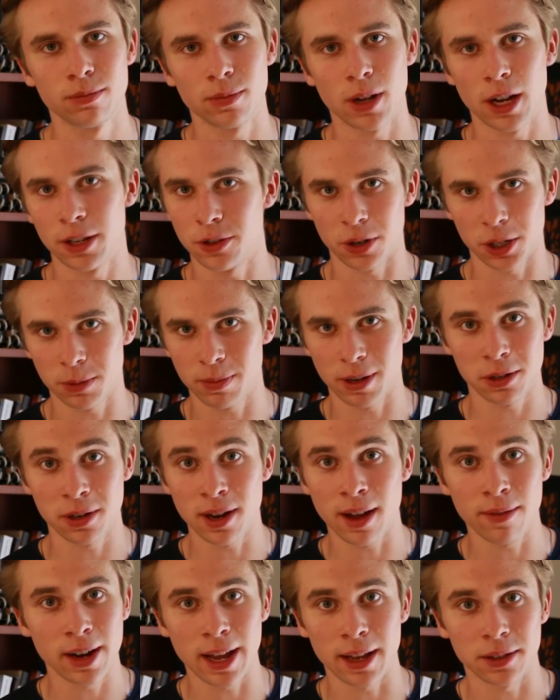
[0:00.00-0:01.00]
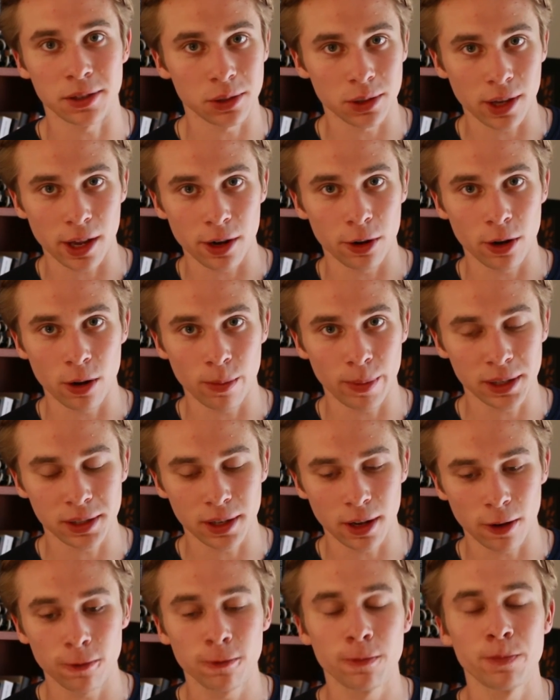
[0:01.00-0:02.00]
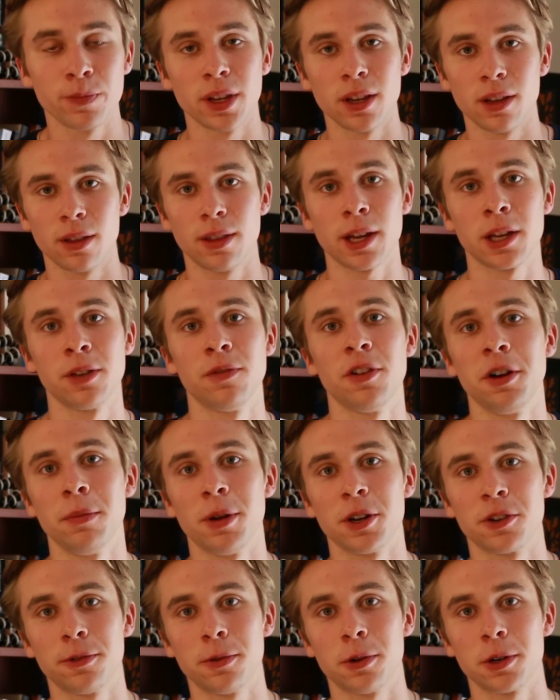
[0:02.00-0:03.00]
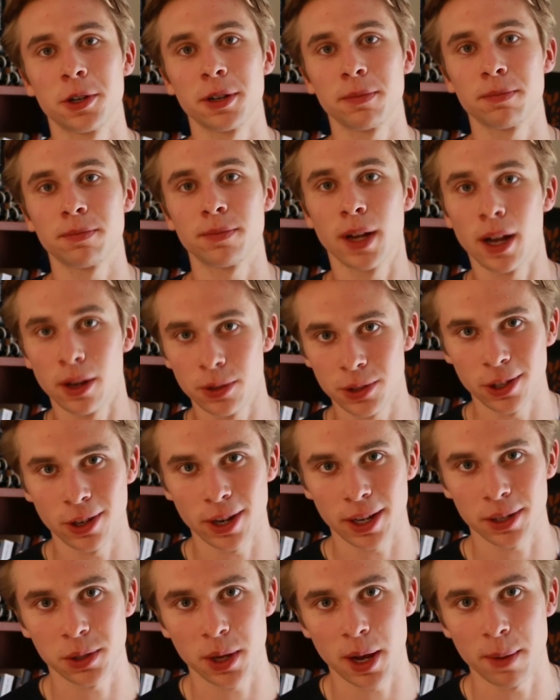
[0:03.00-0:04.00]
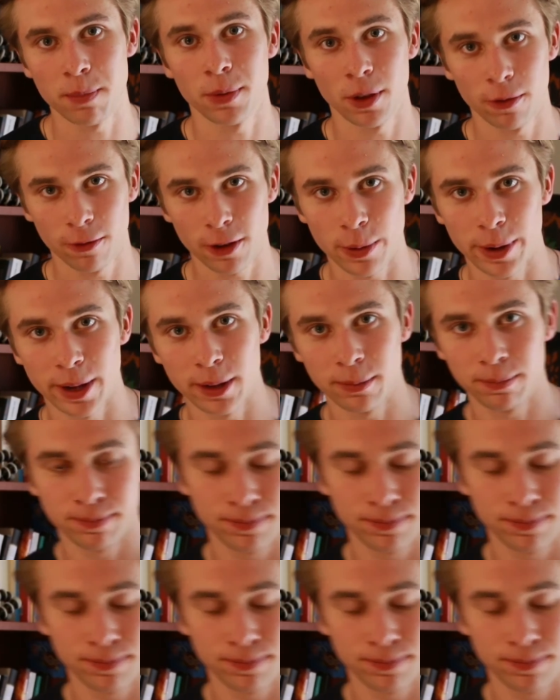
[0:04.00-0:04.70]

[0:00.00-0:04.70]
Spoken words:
I don't expect you to have an answer because I don't know myself. Thank you very much for watching. I'll see you next time. Farewell.